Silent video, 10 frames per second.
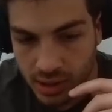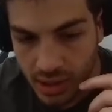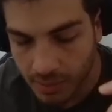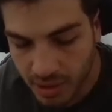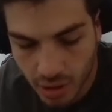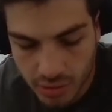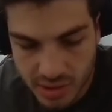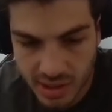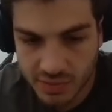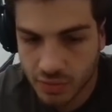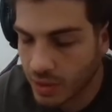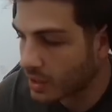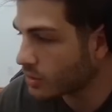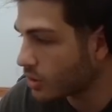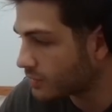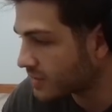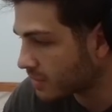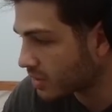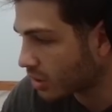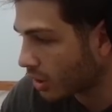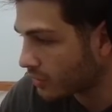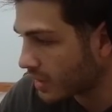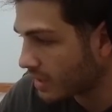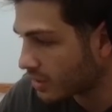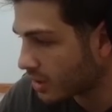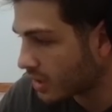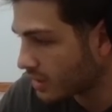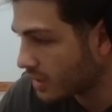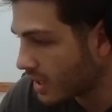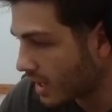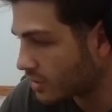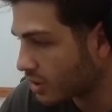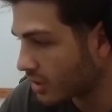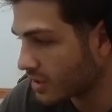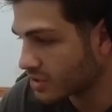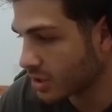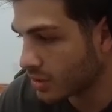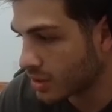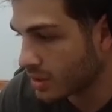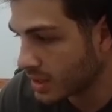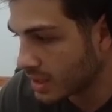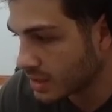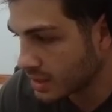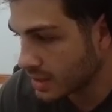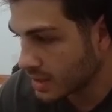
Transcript: I'm going to go 6-4. I don't know if someone called that or not. I thought I saw it on there.